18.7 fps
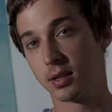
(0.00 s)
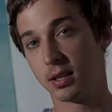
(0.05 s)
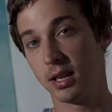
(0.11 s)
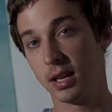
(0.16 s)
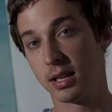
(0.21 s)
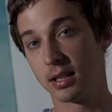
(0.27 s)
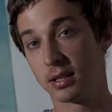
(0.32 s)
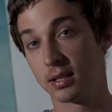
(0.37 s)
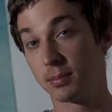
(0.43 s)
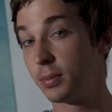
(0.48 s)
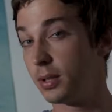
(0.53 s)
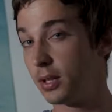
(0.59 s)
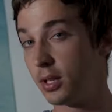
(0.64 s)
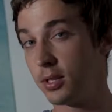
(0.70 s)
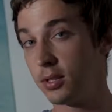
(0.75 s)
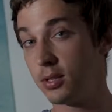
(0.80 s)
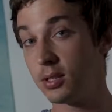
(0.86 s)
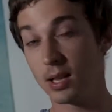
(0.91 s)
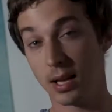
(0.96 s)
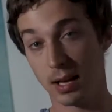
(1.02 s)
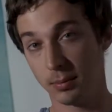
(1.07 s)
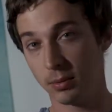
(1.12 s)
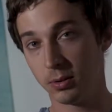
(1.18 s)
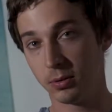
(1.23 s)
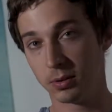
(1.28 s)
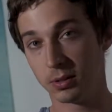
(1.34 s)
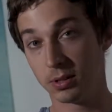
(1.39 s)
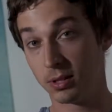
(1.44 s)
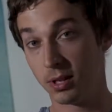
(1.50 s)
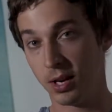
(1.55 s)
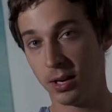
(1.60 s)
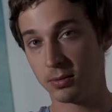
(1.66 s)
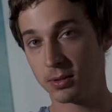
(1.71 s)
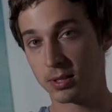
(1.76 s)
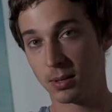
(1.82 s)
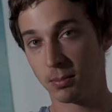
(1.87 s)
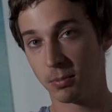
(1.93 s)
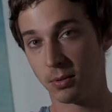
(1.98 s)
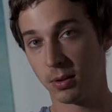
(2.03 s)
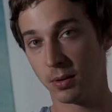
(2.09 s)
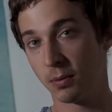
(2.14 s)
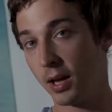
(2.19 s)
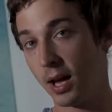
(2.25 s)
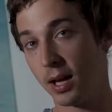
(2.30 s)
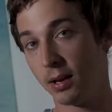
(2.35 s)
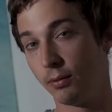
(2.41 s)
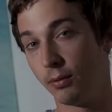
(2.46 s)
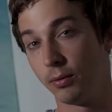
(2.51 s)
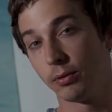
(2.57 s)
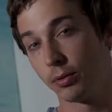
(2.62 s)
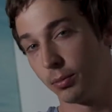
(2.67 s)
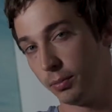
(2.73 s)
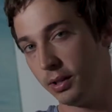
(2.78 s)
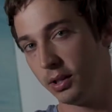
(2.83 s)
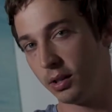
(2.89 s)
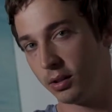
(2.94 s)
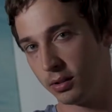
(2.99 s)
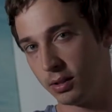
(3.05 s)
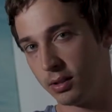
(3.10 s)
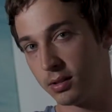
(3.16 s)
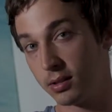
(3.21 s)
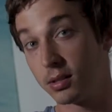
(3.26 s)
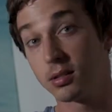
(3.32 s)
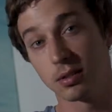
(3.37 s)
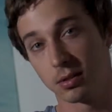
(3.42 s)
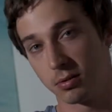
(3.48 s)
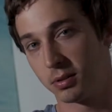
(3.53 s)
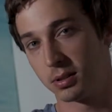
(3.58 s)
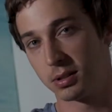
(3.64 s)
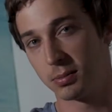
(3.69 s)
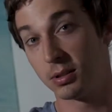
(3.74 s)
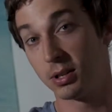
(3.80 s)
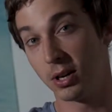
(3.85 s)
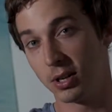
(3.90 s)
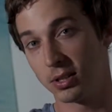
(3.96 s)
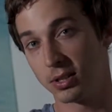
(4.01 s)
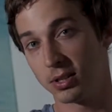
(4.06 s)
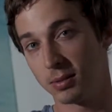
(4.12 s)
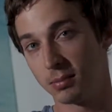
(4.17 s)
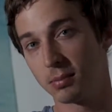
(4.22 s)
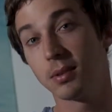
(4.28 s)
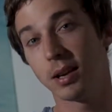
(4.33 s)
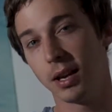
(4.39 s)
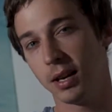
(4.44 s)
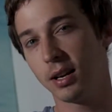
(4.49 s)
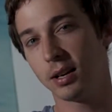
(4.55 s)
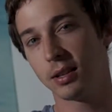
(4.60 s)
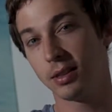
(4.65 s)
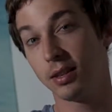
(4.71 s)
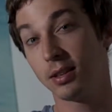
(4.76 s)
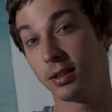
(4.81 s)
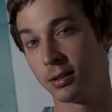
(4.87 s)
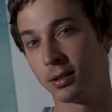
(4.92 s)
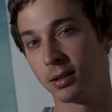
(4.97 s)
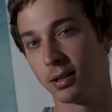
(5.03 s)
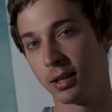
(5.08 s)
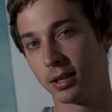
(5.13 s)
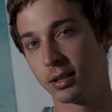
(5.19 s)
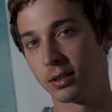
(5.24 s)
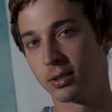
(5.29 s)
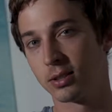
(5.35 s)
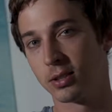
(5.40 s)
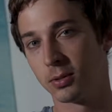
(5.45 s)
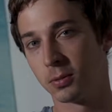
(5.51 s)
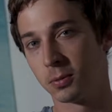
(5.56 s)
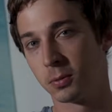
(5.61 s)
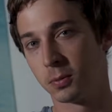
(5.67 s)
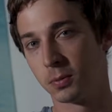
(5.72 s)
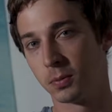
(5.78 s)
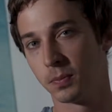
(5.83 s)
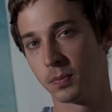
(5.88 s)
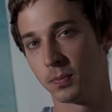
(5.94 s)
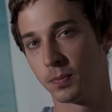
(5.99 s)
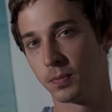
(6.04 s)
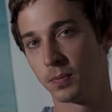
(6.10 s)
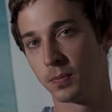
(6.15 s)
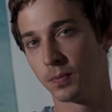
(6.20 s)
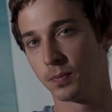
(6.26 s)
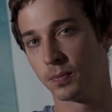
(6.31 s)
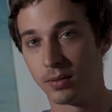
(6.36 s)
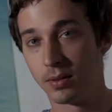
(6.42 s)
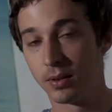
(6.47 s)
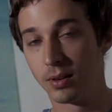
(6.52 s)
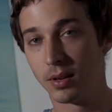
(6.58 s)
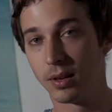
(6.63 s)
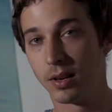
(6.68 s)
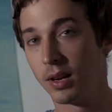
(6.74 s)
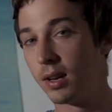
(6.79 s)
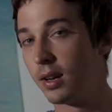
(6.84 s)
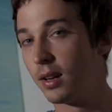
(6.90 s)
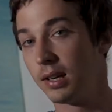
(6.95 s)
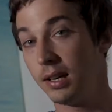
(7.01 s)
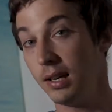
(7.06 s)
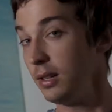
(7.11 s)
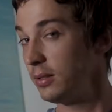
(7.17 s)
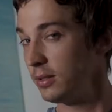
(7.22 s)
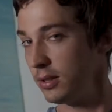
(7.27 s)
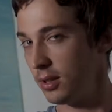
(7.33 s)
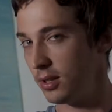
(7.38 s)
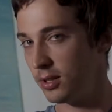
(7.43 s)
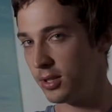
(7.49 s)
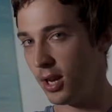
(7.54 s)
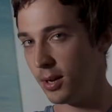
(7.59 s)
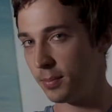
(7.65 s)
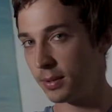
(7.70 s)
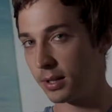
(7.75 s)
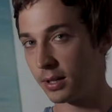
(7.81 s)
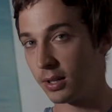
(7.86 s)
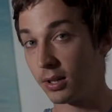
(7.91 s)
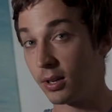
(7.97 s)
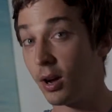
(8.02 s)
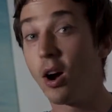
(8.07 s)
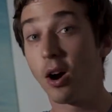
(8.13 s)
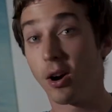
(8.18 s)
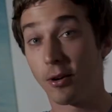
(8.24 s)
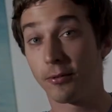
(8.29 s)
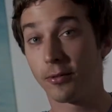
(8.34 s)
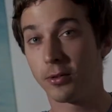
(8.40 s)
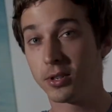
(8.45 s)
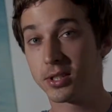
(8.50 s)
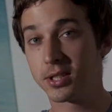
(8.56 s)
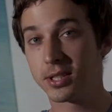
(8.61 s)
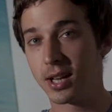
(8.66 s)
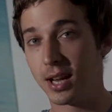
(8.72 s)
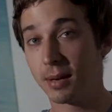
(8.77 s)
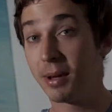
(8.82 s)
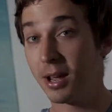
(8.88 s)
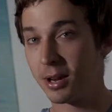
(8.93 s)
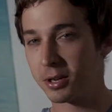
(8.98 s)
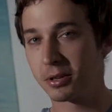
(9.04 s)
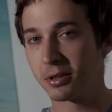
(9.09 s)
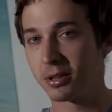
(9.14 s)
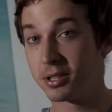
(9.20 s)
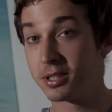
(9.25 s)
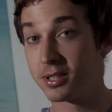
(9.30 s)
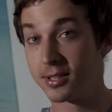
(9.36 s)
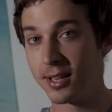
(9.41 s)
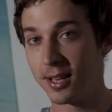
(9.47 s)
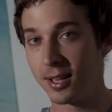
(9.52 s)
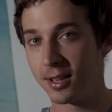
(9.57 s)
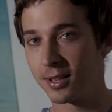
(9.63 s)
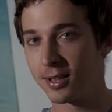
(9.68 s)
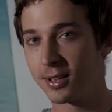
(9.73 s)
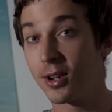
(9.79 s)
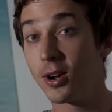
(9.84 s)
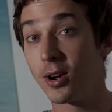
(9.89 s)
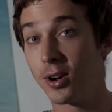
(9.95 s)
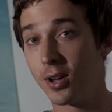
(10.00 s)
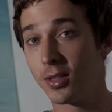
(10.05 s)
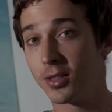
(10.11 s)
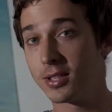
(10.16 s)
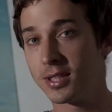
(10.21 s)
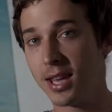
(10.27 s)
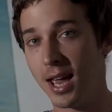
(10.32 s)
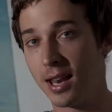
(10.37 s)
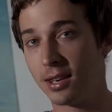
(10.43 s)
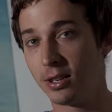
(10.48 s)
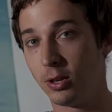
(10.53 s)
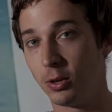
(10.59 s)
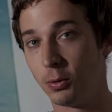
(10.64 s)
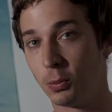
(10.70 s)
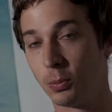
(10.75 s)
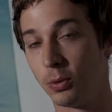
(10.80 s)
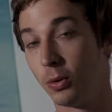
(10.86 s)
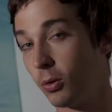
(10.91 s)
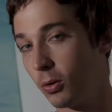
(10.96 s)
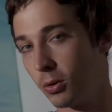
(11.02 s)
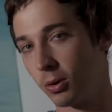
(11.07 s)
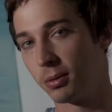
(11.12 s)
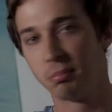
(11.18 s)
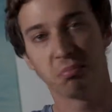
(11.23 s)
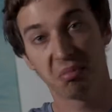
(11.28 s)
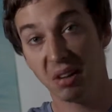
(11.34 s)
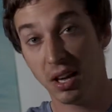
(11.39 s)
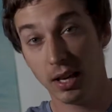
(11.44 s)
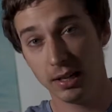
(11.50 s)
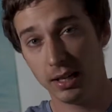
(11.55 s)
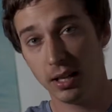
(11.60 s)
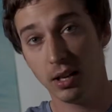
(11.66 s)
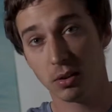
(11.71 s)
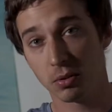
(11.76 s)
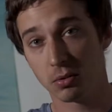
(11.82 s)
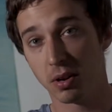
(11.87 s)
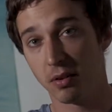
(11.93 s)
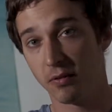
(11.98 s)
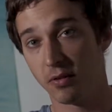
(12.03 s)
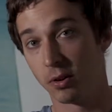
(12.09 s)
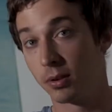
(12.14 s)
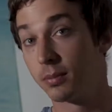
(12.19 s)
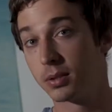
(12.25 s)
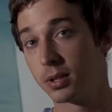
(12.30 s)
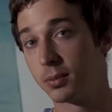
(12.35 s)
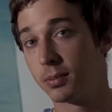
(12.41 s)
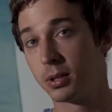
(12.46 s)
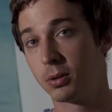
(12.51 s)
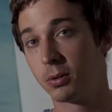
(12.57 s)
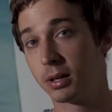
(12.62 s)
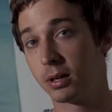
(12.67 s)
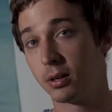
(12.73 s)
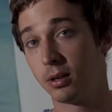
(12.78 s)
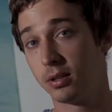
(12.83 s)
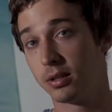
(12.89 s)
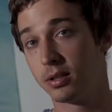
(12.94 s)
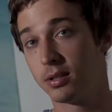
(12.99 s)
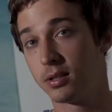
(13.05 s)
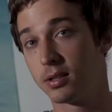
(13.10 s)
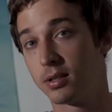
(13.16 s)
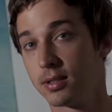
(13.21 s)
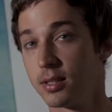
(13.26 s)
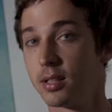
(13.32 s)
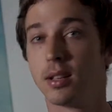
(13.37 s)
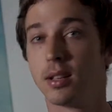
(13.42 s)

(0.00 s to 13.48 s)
the end, because I'm going to announce something that, for me at least, is going to be awesome, and I think you'll like it too. Now to the topic, our first time actually sailing on the Danube, or any other river, to be quite honest.